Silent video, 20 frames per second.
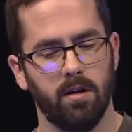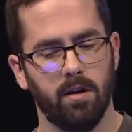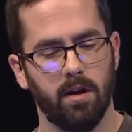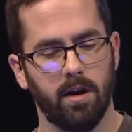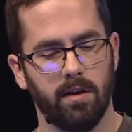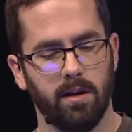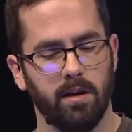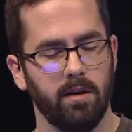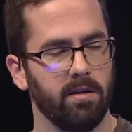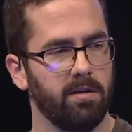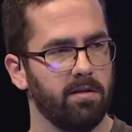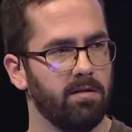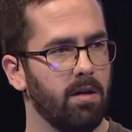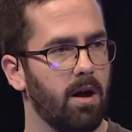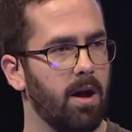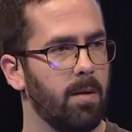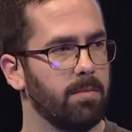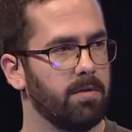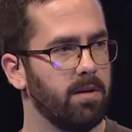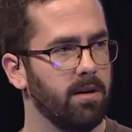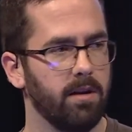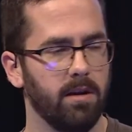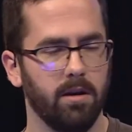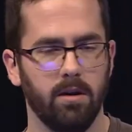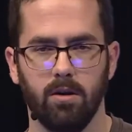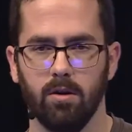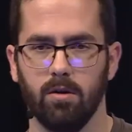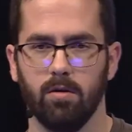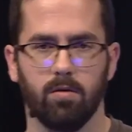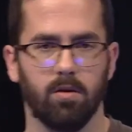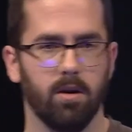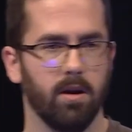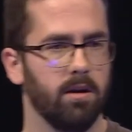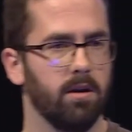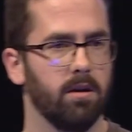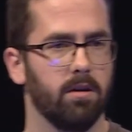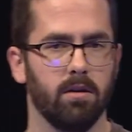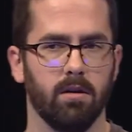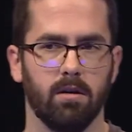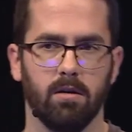And then they stopped. They didn't go over any
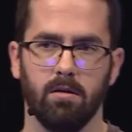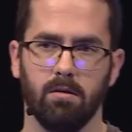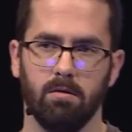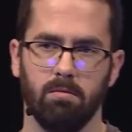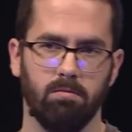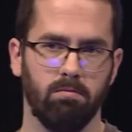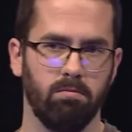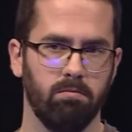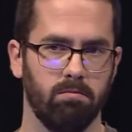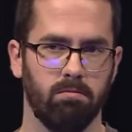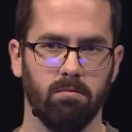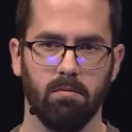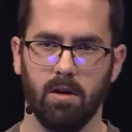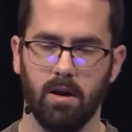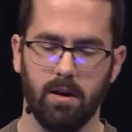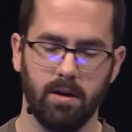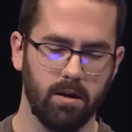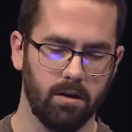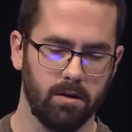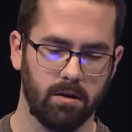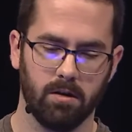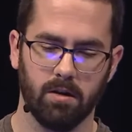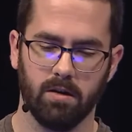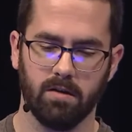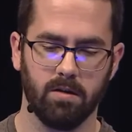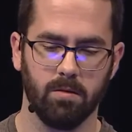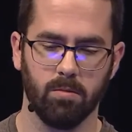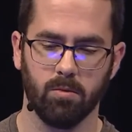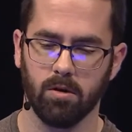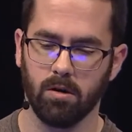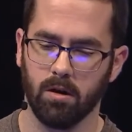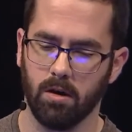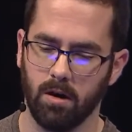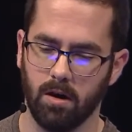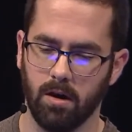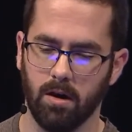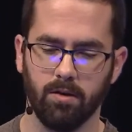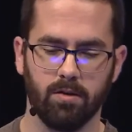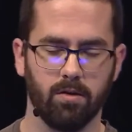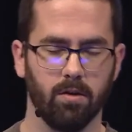other customer
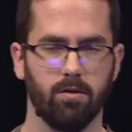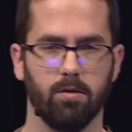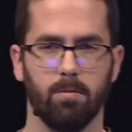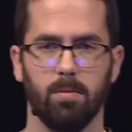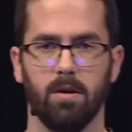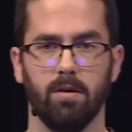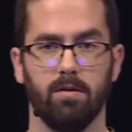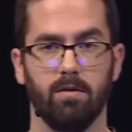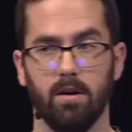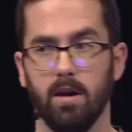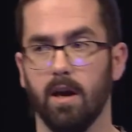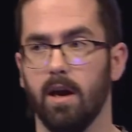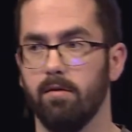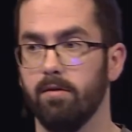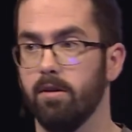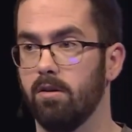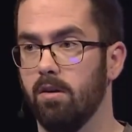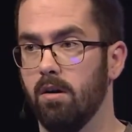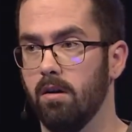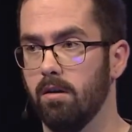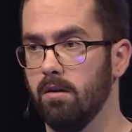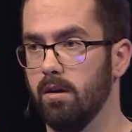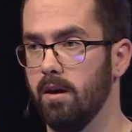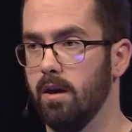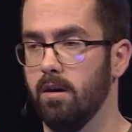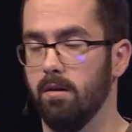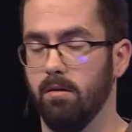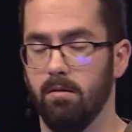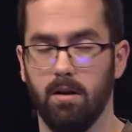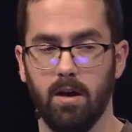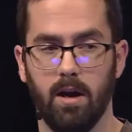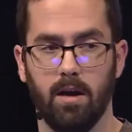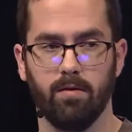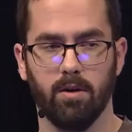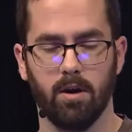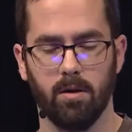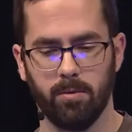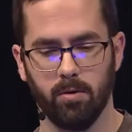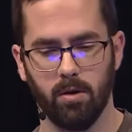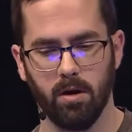Social Plus, and they have a ton. They have a
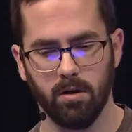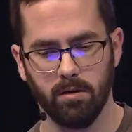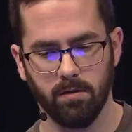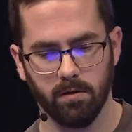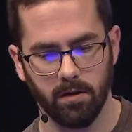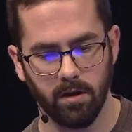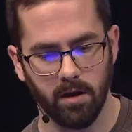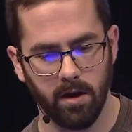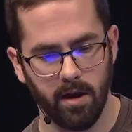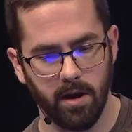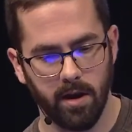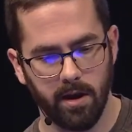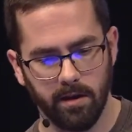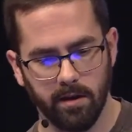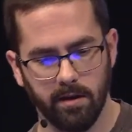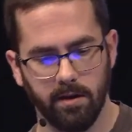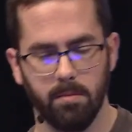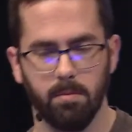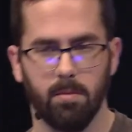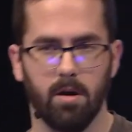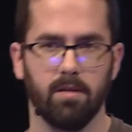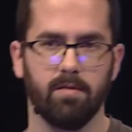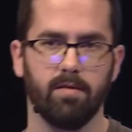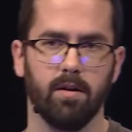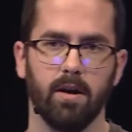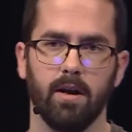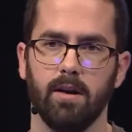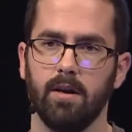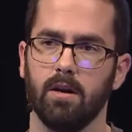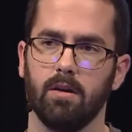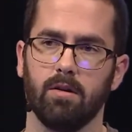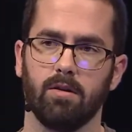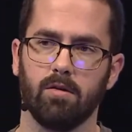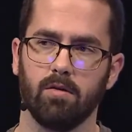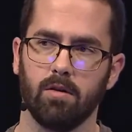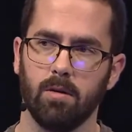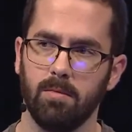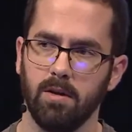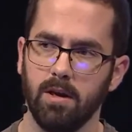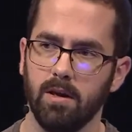couple hundred. They didn't modify any other
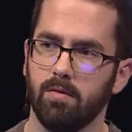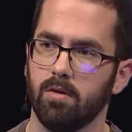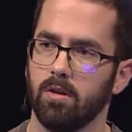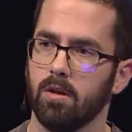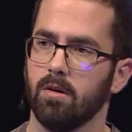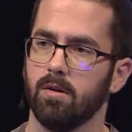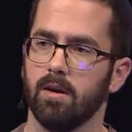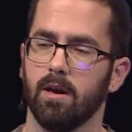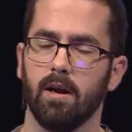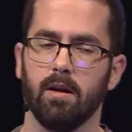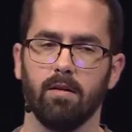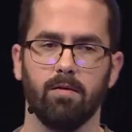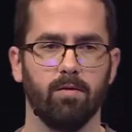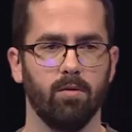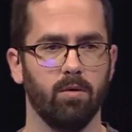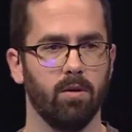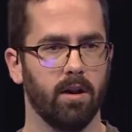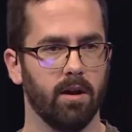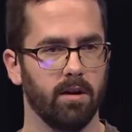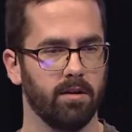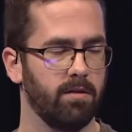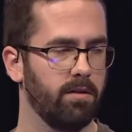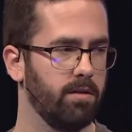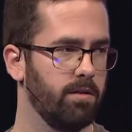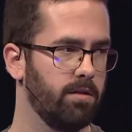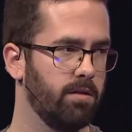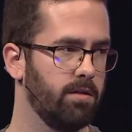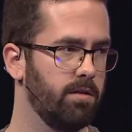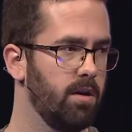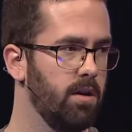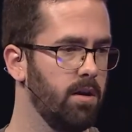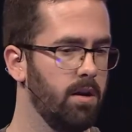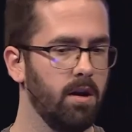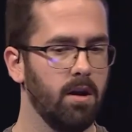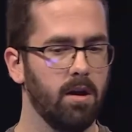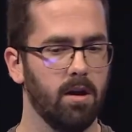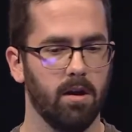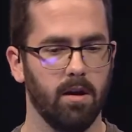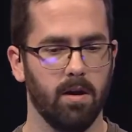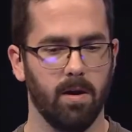script, even though they had full access
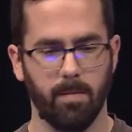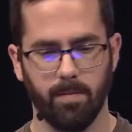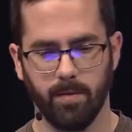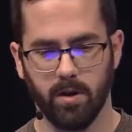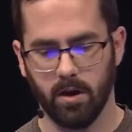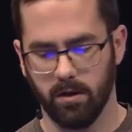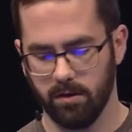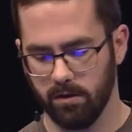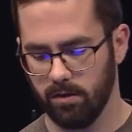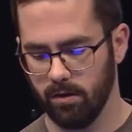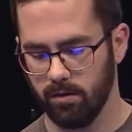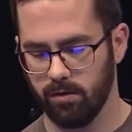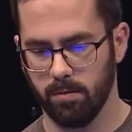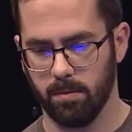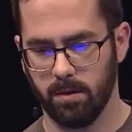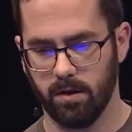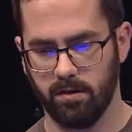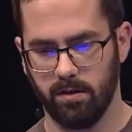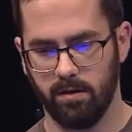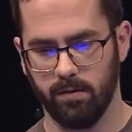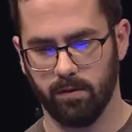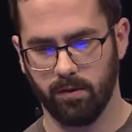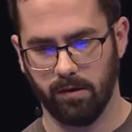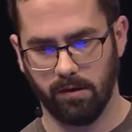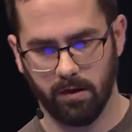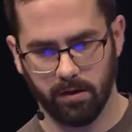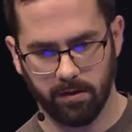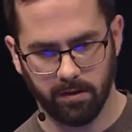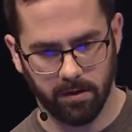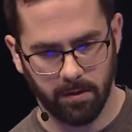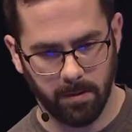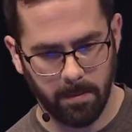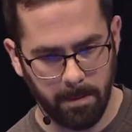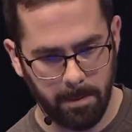on Social Plus infrastructure.